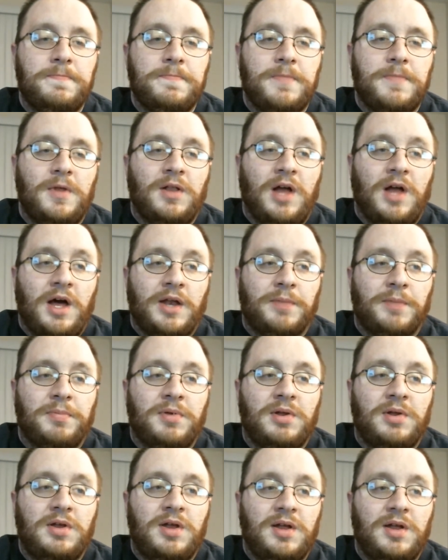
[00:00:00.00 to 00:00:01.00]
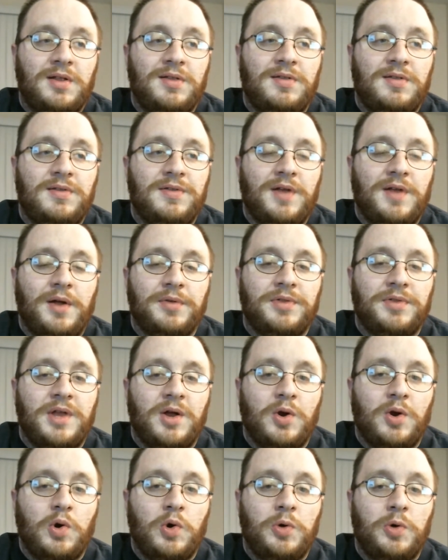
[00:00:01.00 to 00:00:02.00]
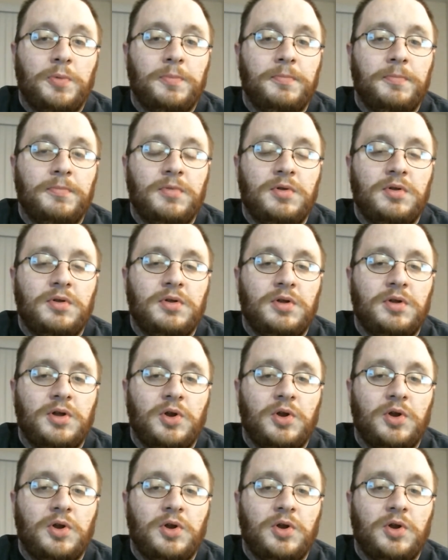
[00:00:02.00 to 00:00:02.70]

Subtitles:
a lot of kids out there hope. You